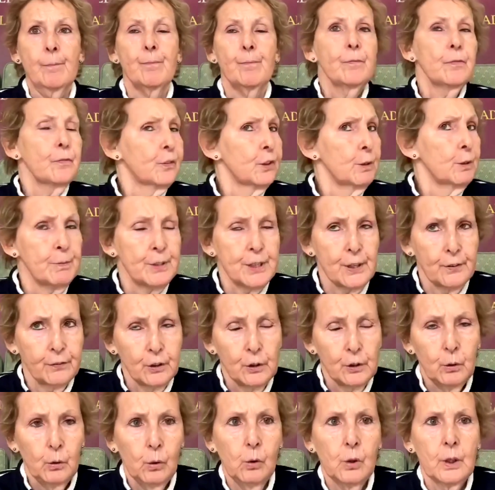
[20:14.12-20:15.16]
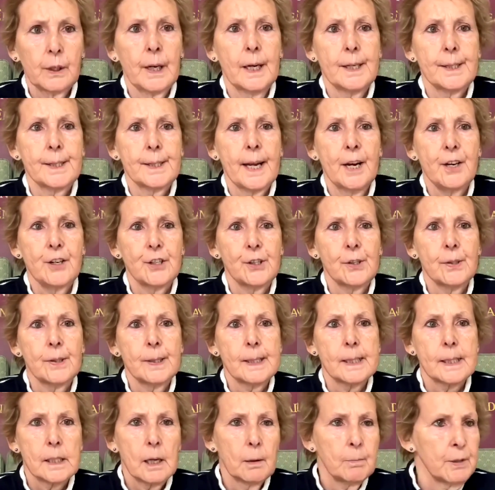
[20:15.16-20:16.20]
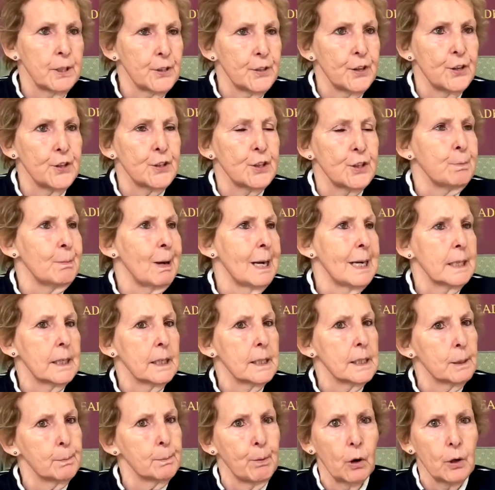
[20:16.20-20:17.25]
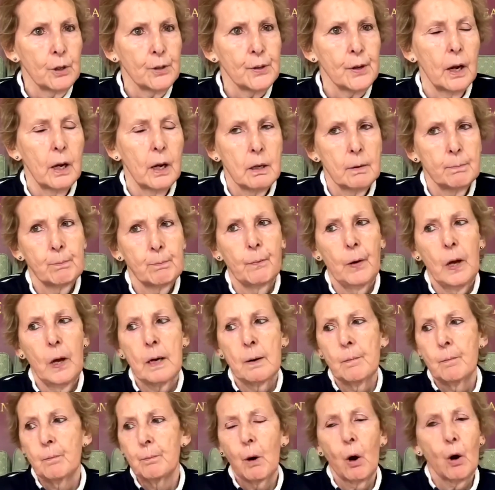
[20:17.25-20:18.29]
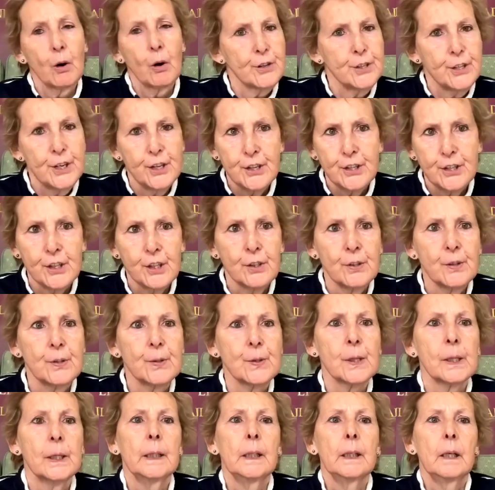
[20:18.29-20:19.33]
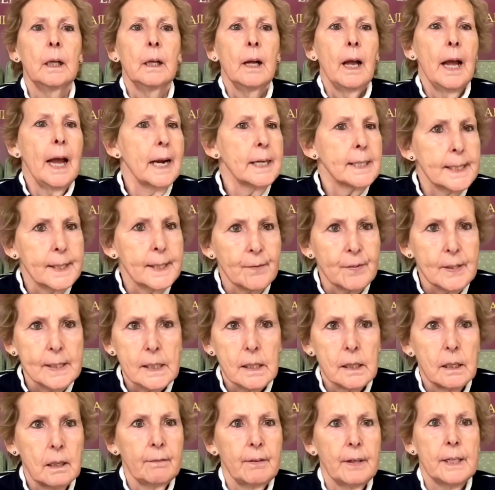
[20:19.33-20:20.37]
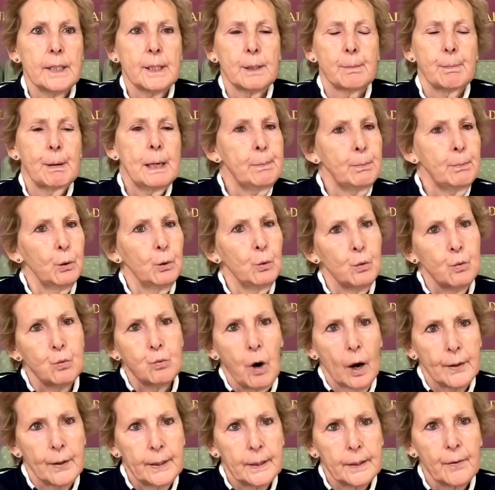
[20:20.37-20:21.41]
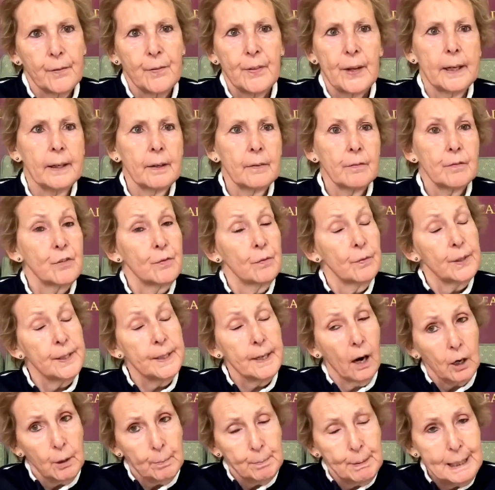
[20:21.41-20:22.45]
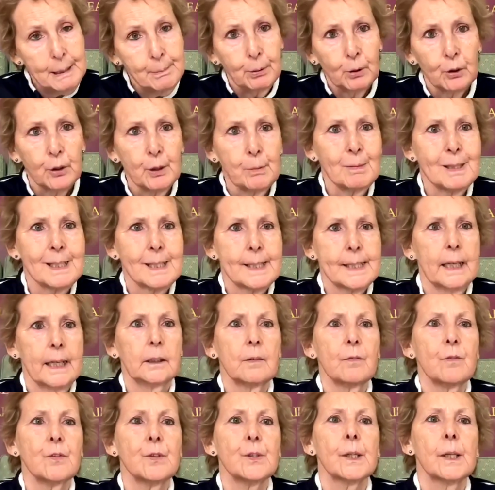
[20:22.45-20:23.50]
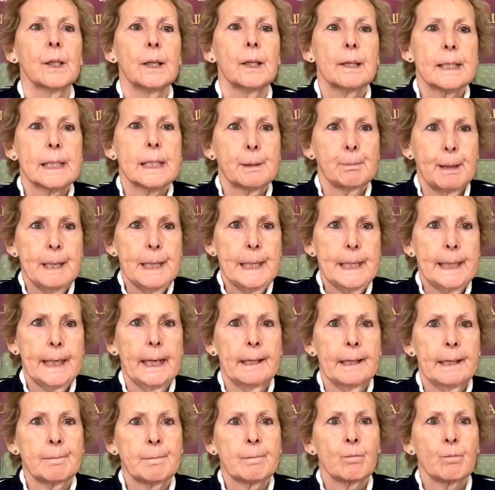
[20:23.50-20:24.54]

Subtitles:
from different organizations, some decision makers, politicians, heads of service, people running the thing, the young people themselves speaking,